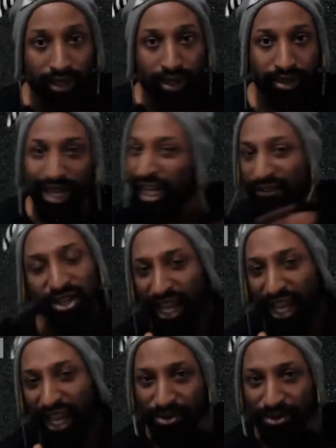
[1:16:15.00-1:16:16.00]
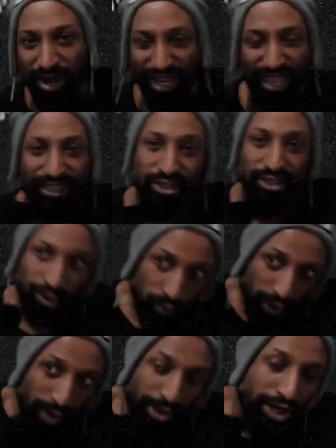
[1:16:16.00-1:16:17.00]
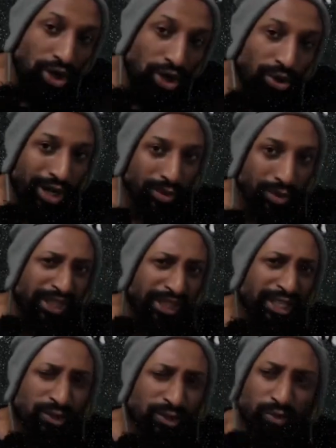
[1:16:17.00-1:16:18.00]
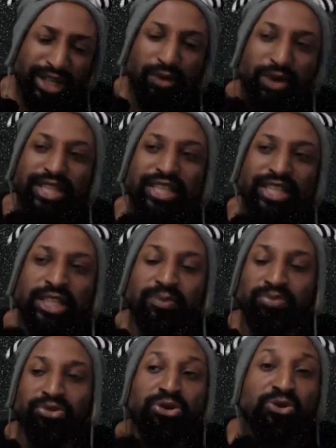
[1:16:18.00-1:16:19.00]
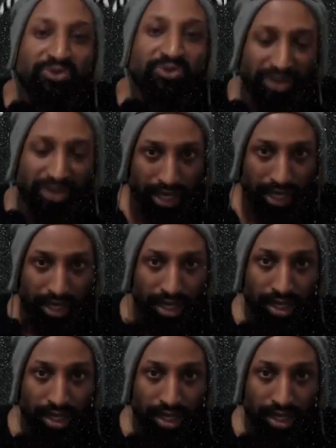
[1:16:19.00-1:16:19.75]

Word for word: Not if you got the right answer. Where are we going with this? What what is this proving?